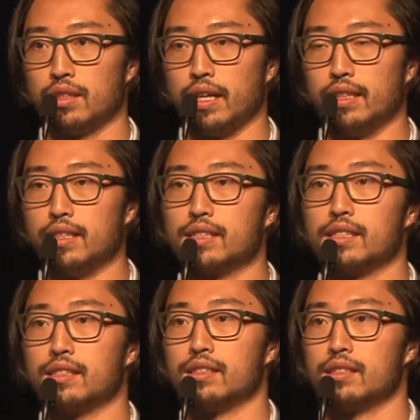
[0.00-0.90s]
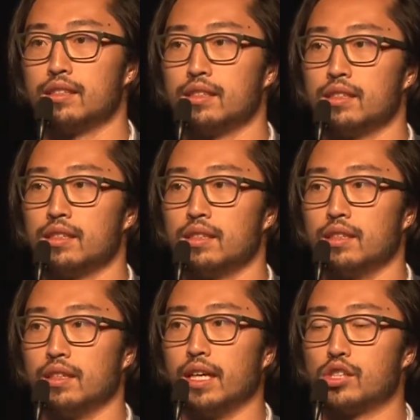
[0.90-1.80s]
And this is
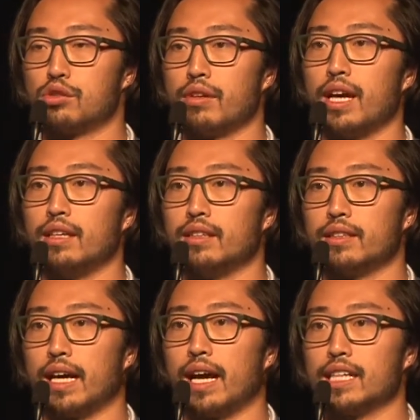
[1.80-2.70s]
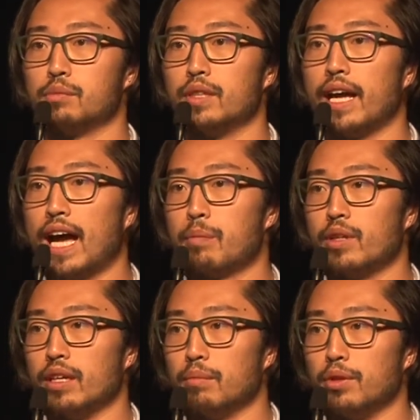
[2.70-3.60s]
a trend that has been
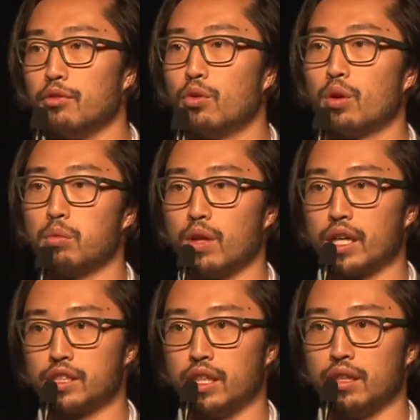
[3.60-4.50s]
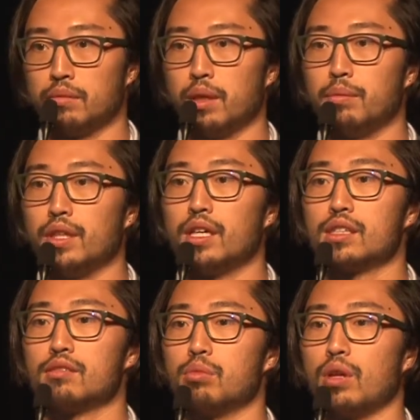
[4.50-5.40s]
happening before blockchain, but
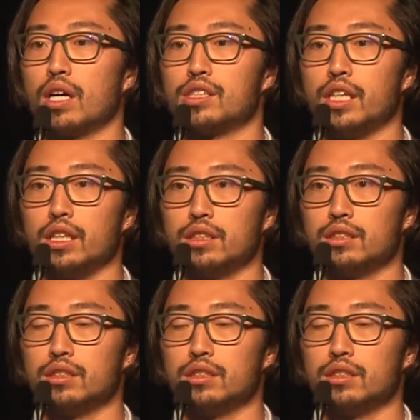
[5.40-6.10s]
because of blockchain,